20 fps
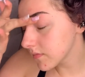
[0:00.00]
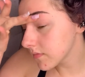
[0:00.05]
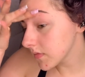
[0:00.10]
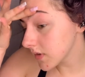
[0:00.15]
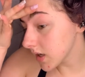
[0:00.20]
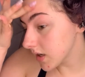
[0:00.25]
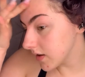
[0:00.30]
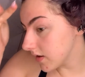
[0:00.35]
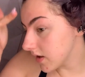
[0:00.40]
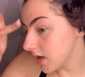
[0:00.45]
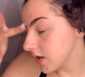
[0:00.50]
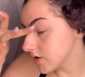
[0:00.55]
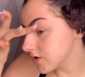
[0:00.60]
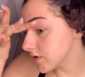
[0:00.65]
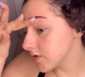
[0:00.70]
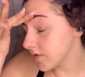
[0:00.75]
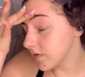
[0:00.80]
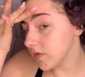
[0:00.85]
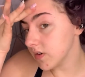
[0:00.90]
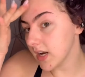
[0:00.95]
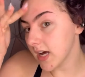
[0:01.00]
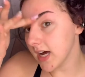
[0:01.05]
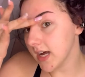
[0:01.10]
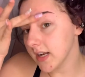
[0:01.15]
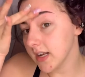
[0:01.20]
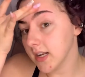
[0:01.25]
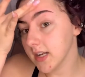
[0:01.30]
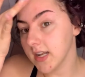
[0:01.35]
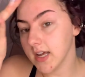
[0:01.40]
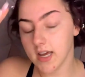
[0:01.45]
And then I just flatten
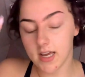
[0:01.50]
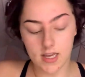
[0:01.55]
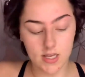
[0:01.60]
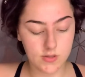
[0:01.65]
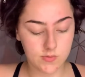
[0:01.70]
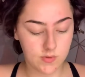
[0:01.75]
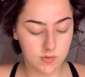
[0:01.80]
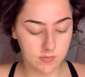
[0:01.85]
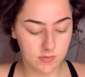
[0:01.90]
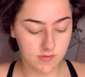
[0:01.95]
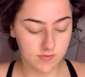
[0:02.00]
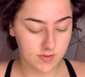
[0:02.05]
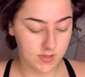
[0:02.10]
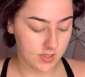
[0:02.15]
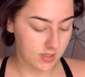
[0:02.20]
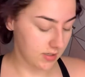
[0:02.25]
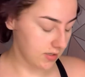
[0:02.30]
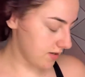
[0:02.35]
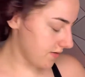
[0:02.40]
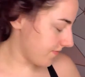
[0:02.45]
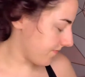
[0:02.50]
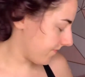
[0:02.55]
any hairs with my finger.